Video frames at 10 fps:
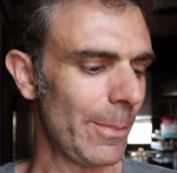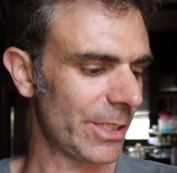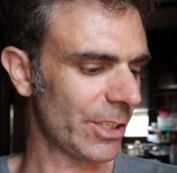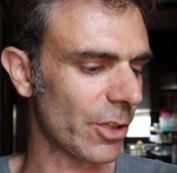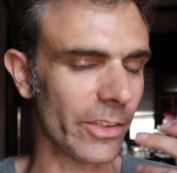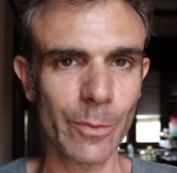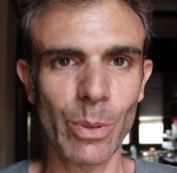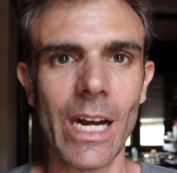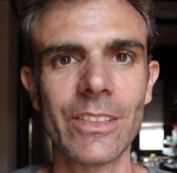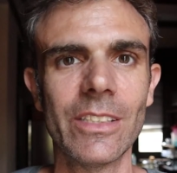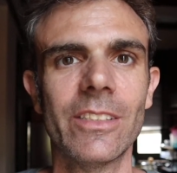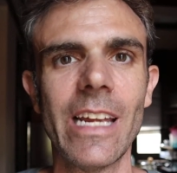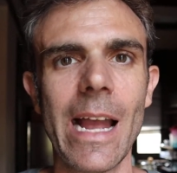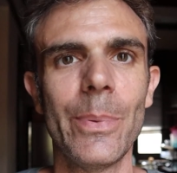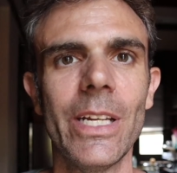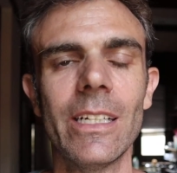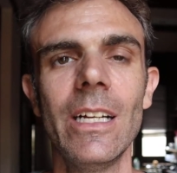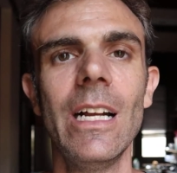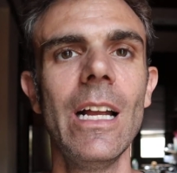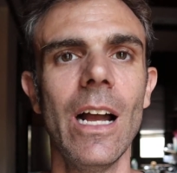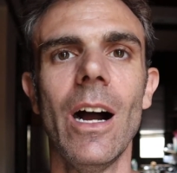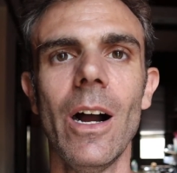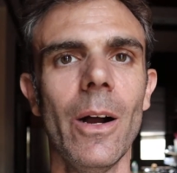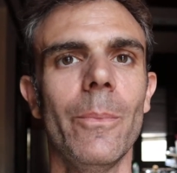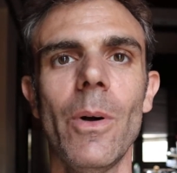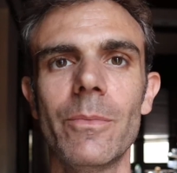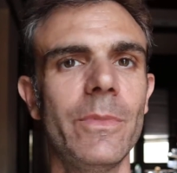But there's all these processes happening, um,